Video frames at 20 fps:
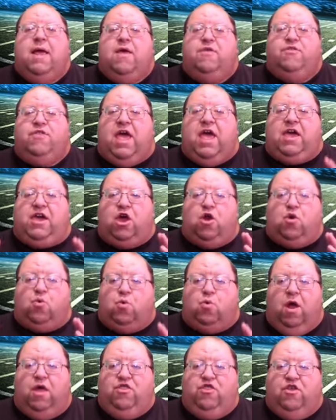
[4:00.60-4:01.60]
They can
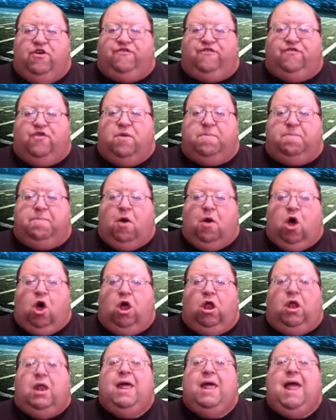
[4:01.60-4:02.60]
run the
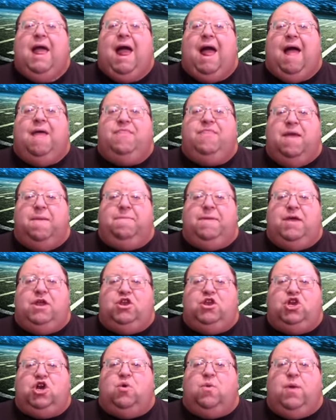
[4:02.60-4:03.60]
football, and they've been
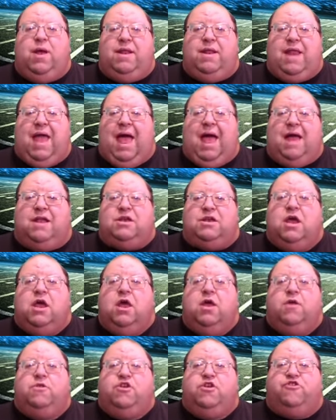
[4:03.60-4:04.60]
doing that
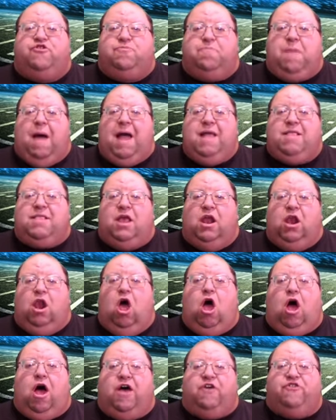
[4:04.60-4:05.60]
despite the
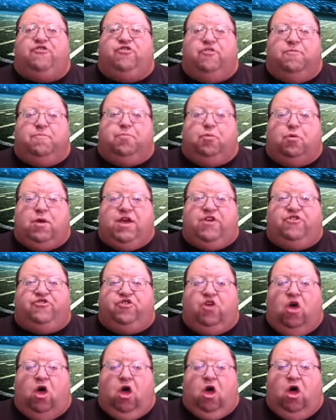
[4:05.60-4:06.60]
loss of Breece
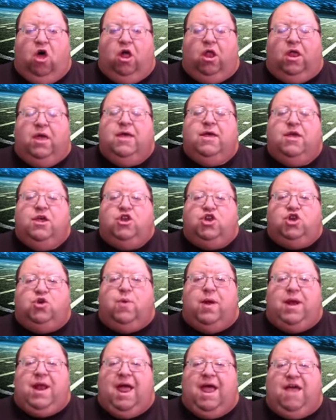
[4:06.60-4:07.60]
Hall to
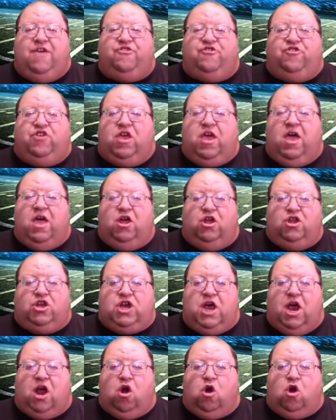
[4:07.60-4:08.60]
an ACL
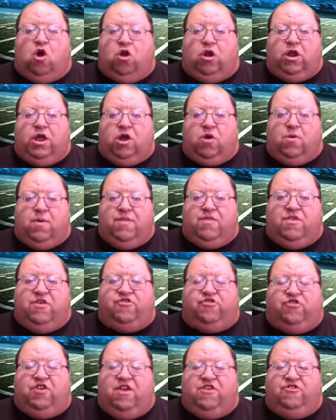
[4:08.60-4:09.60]
tear earlier in the
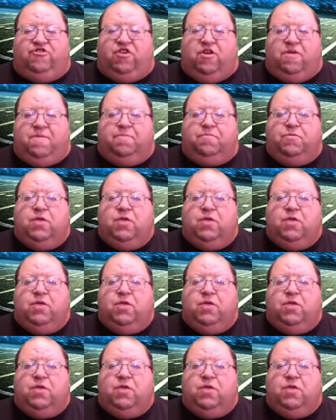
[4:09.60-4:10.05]
season.